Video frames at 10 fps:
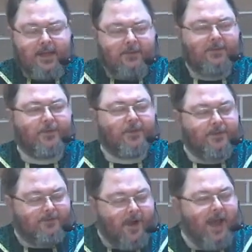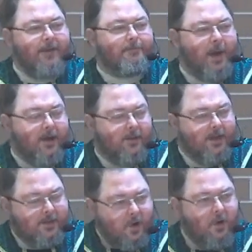gives the 5
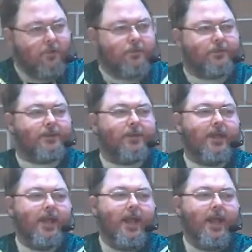barley loaves